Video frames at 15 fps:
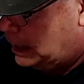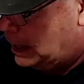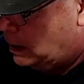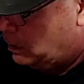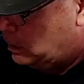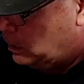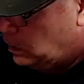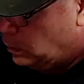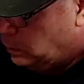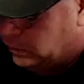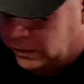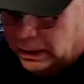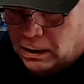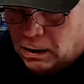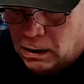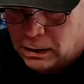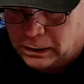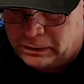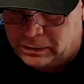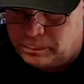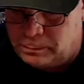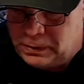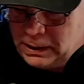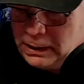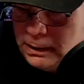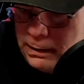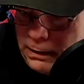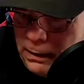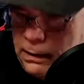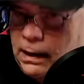close they are to
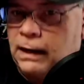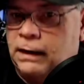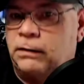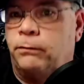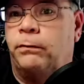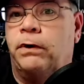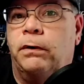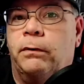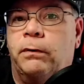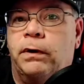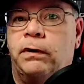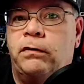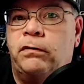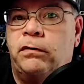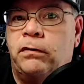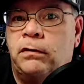being like the real ones.